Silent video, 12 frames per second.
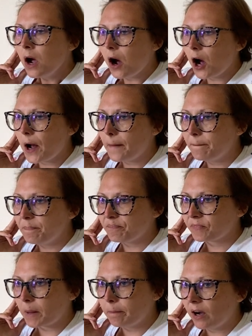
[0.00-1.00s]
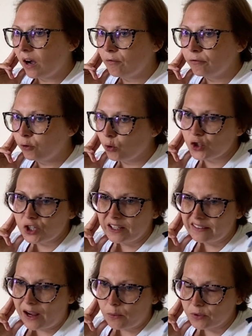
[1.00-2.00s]
um, but
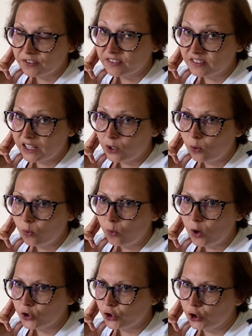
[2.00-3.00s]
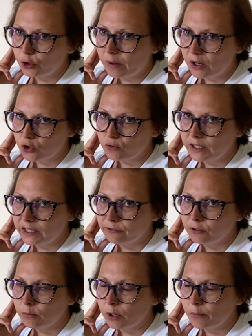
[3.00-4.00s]
unfortunately, that was still too much really
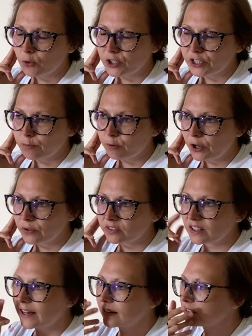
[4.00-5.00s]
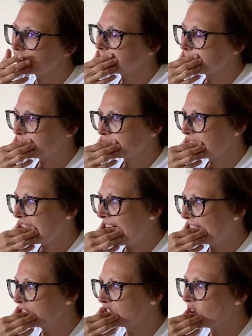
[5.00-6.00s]
for my body to process.
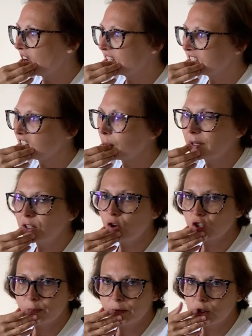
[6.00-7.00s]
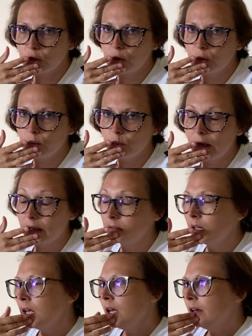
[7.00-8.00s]
And I ended up in hospital. Well,
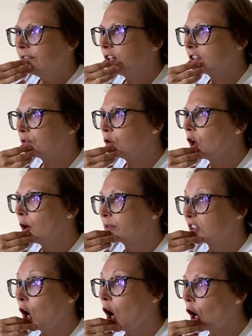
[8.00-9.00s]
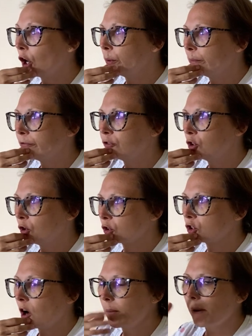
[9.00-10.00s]
first of all, I was at home for a long
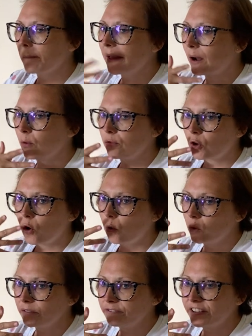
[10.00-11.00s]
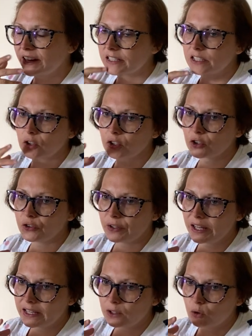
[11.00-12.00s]
time. My mouth got all infected. I couldn't
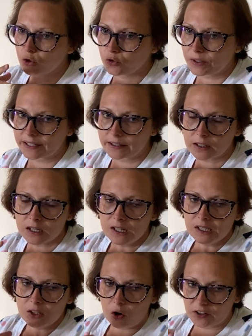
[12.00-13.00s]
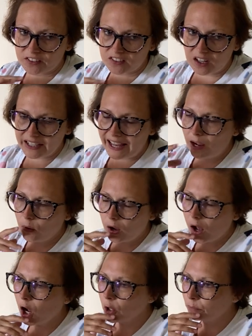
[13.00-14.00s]
eat or drink. I stuck it out
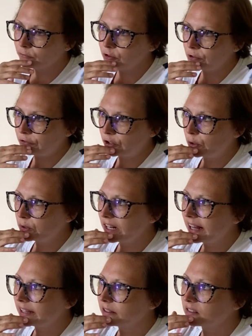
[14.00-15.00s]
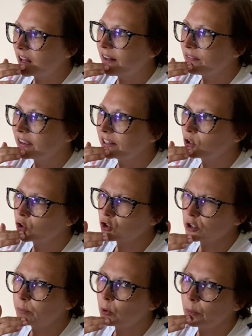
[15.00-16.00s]
at home for a few days and then it got to
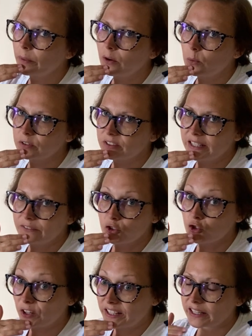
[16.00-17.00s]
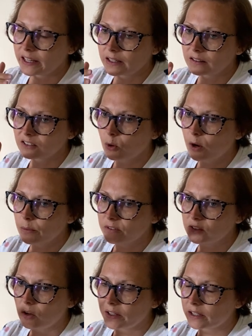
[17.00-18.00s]
the point where I wasn't even drinking. So I
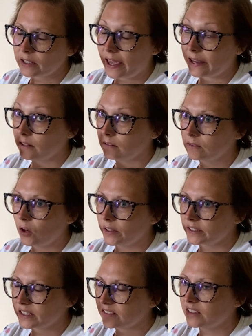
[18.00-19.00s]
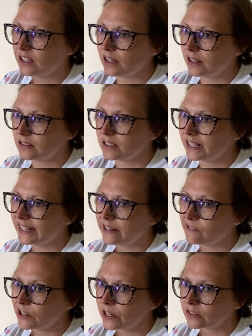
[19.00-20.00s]
was like getting like dizzy and
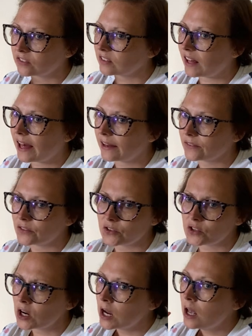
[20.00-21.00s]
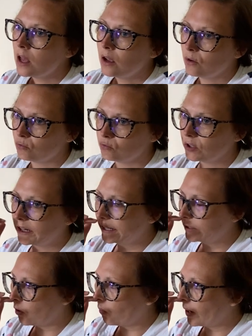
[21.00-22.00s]
delirious and really
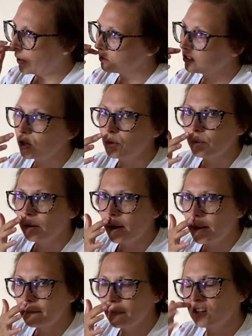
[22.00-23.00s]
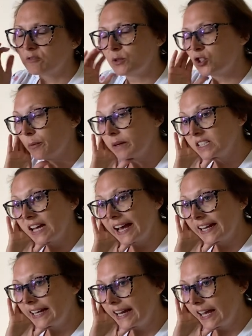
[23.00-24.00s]
not well. So um, my husband took me to
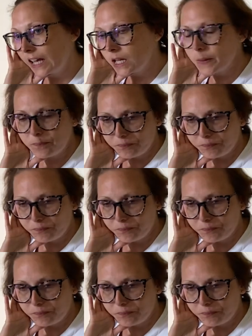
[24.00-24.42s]
A&E